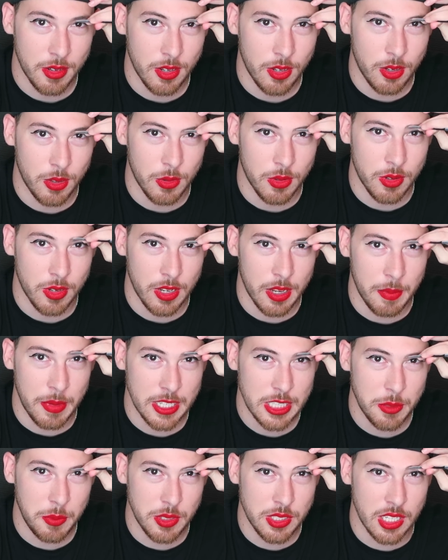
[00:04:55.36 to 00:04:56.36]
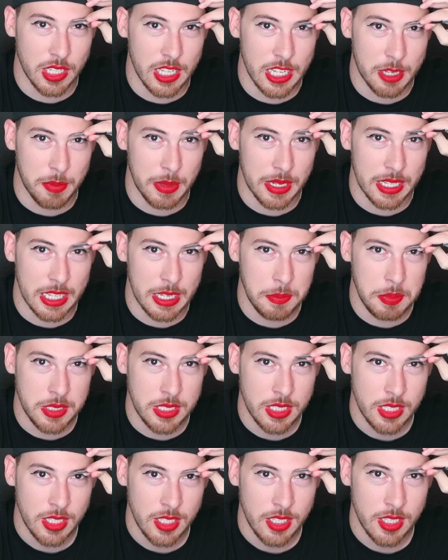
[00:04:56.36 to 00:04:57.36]
Oh, am I supposed to lick my
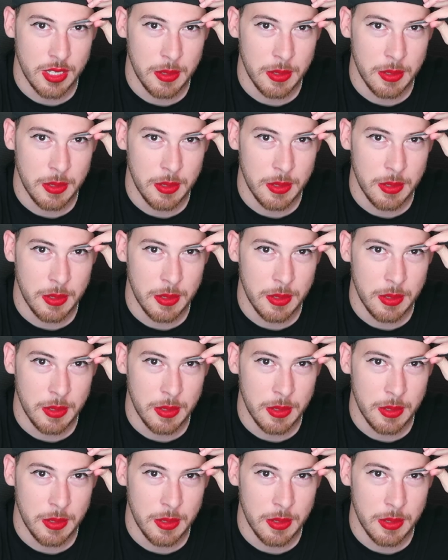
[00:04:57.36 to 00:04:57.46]
lips?